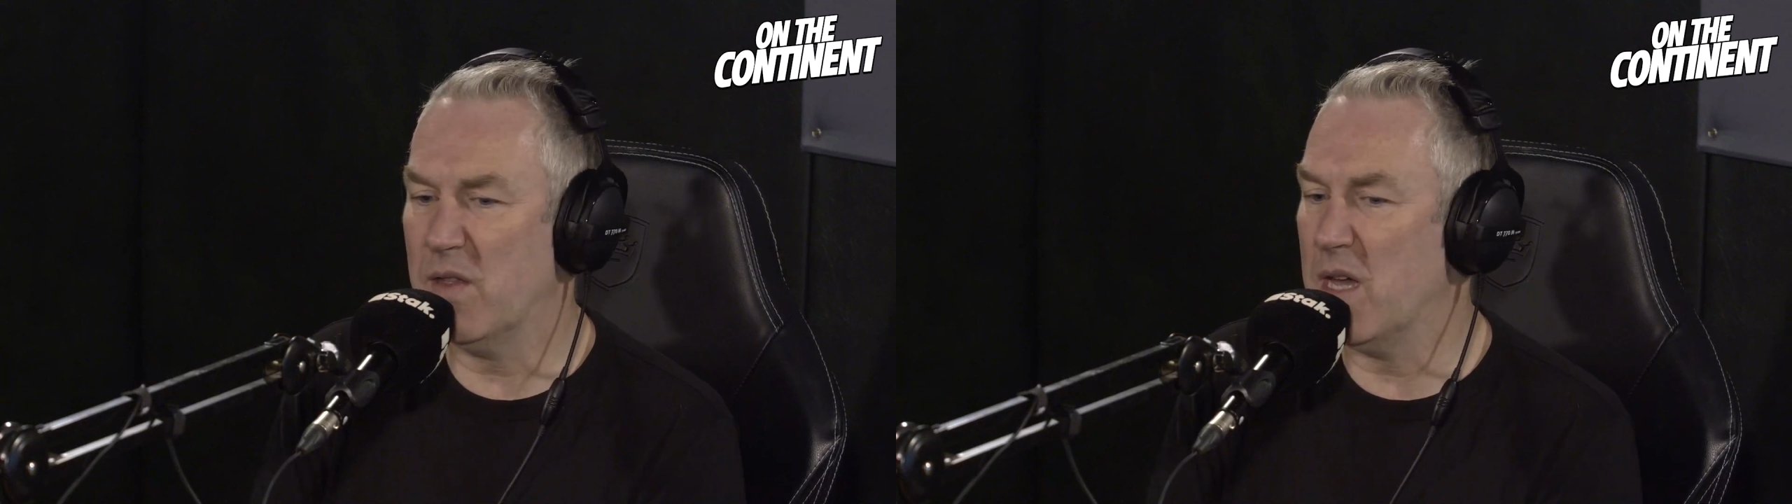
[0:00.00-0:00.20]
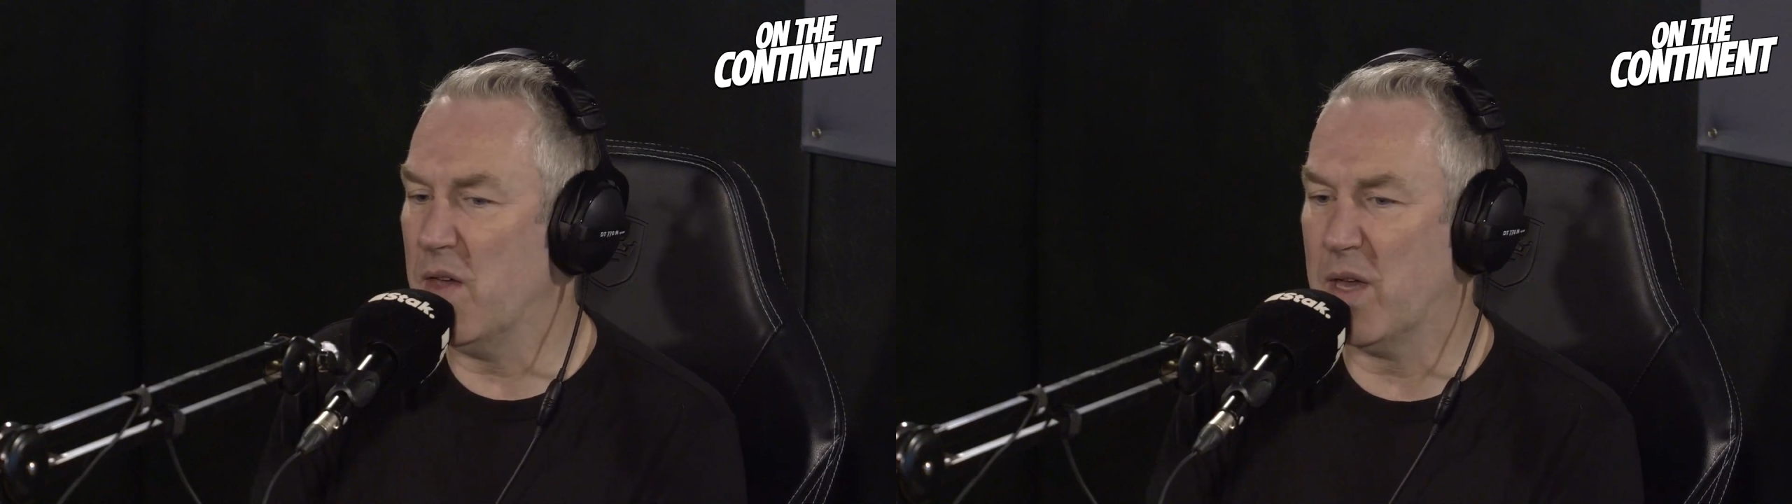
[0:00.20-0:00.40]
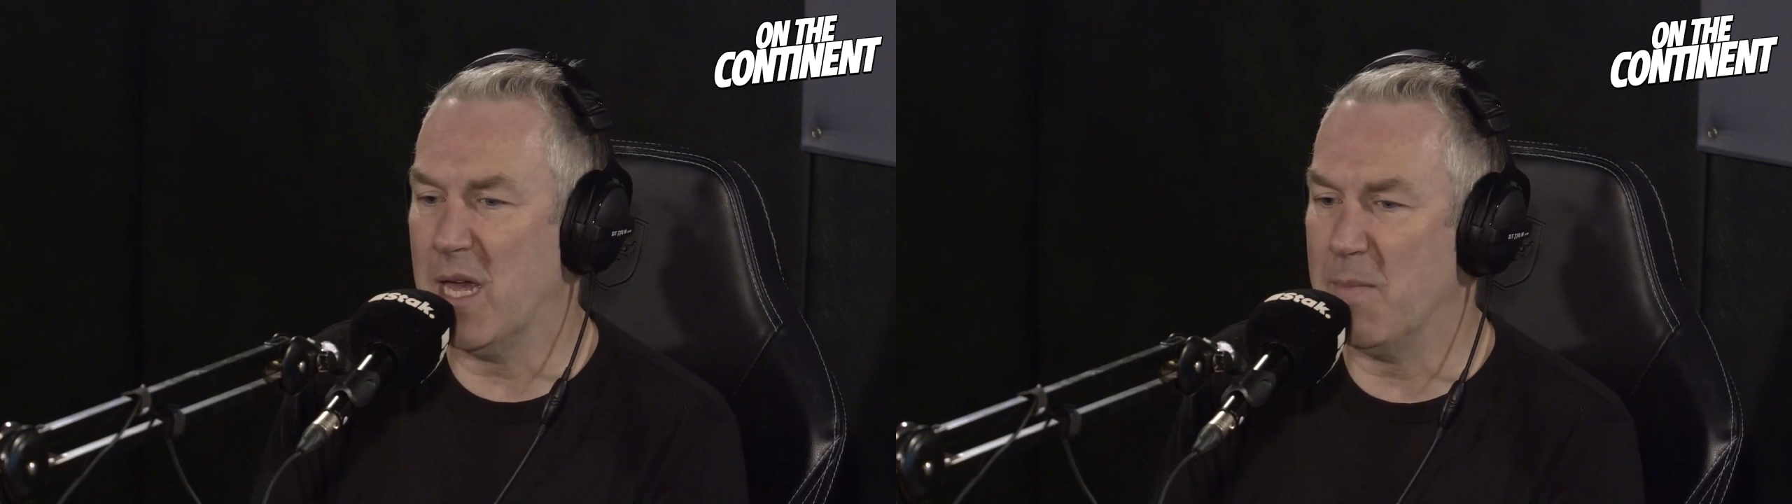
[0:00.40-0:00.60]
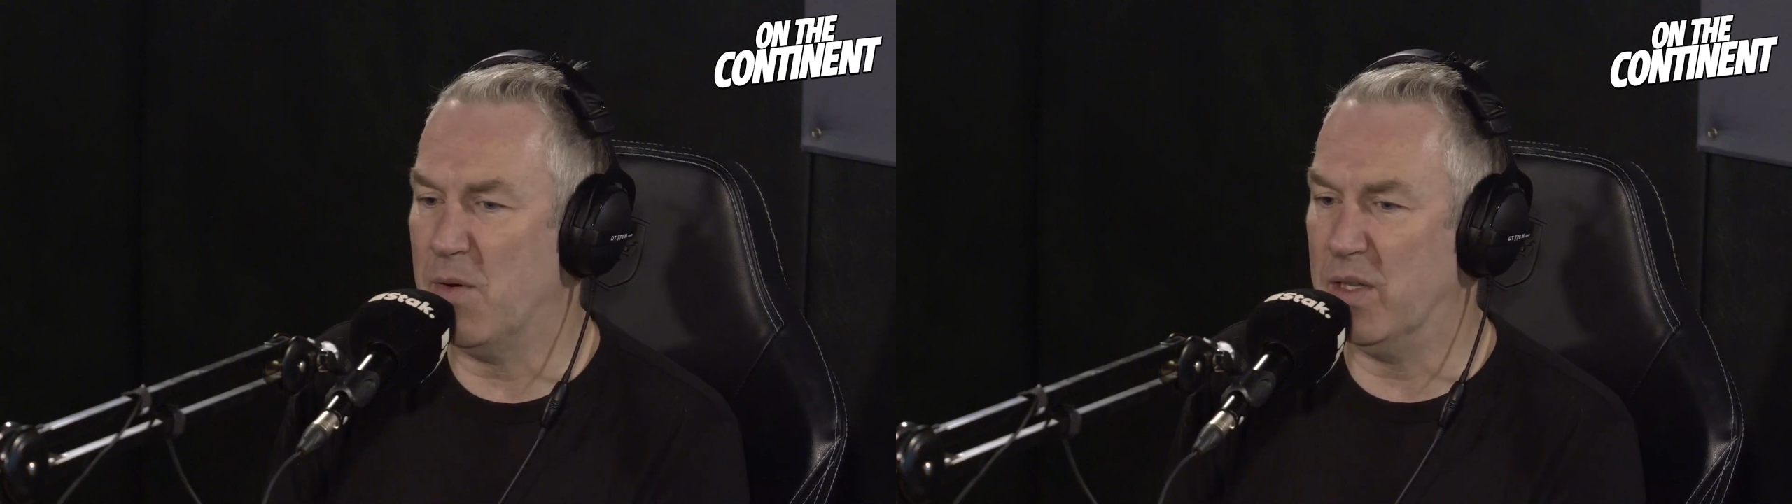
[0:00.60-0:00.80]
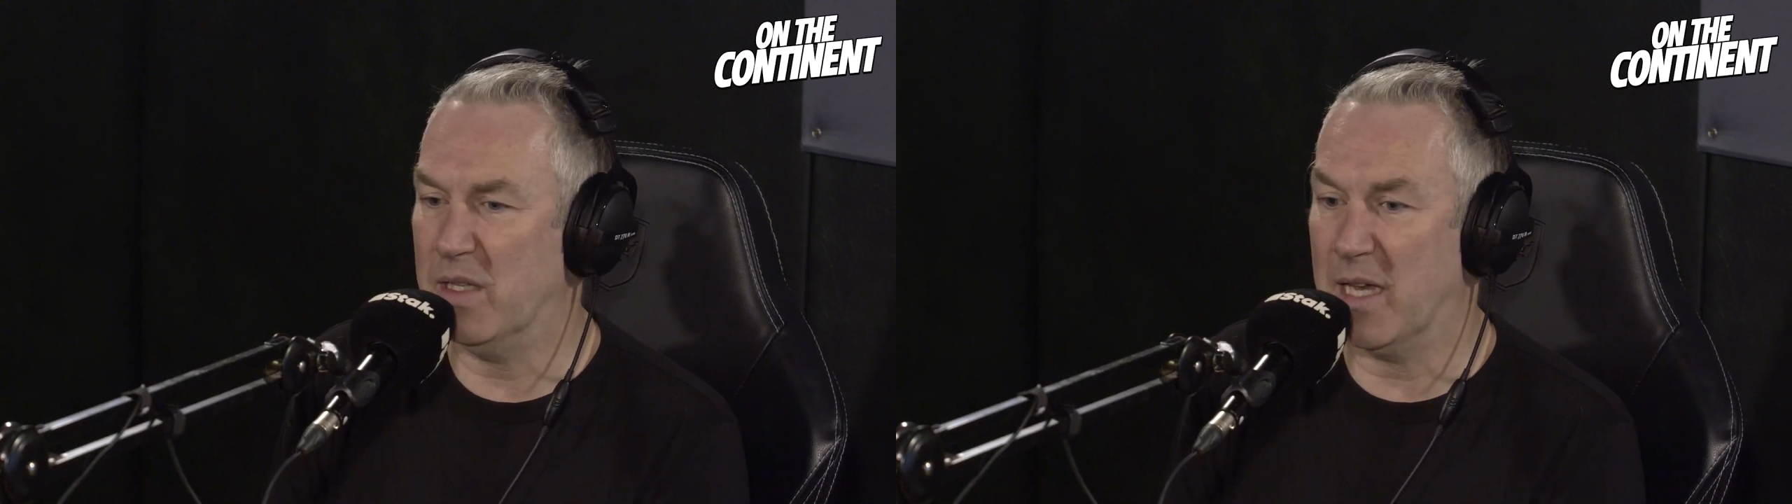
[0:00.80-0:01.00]
of the other key
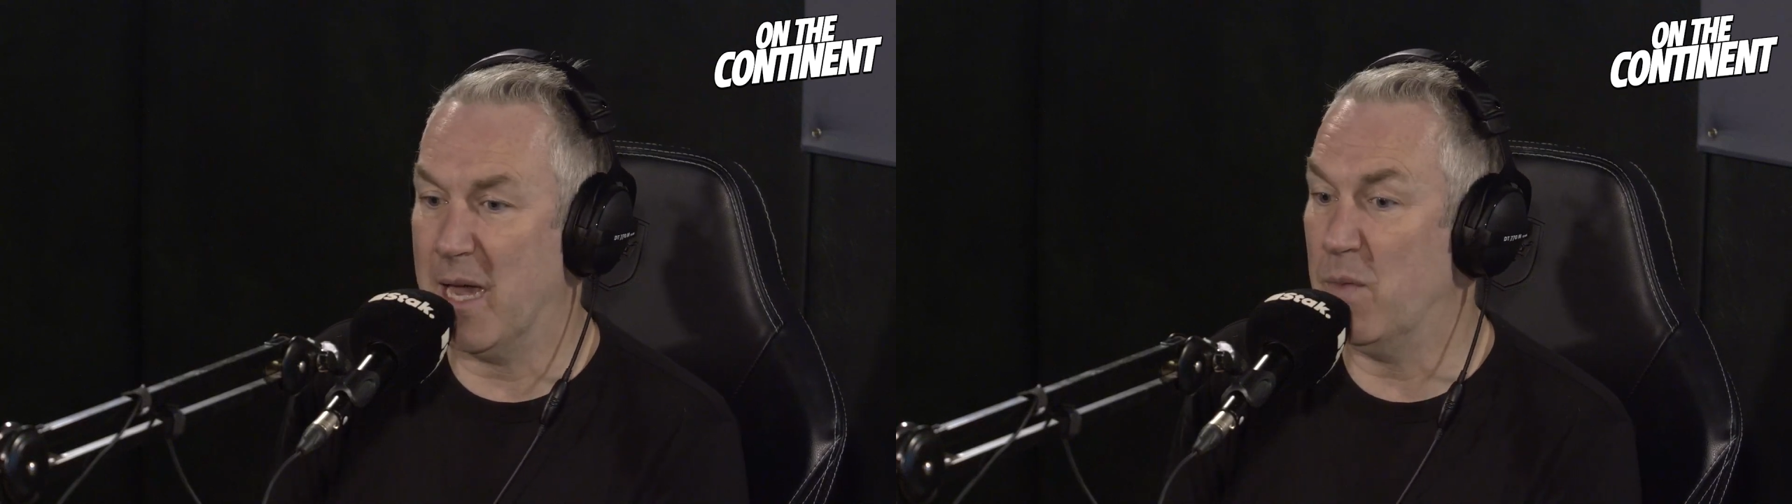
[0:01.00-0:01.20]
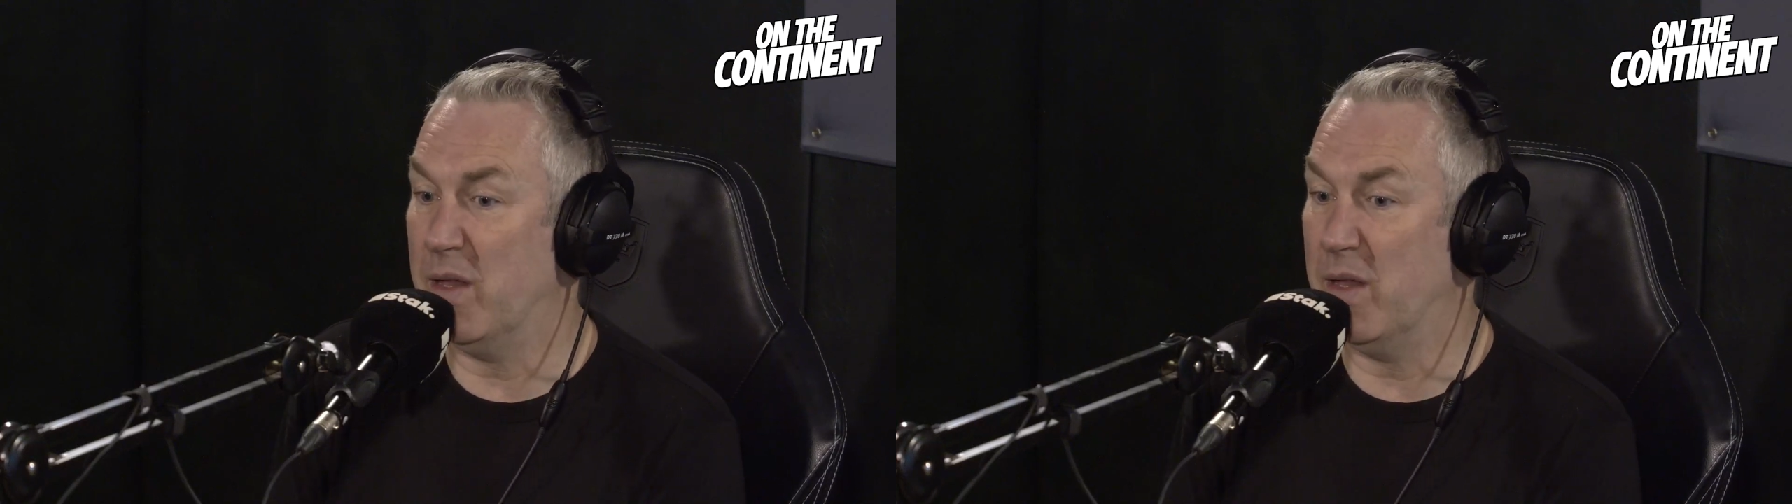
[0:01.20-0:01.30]
points of the game.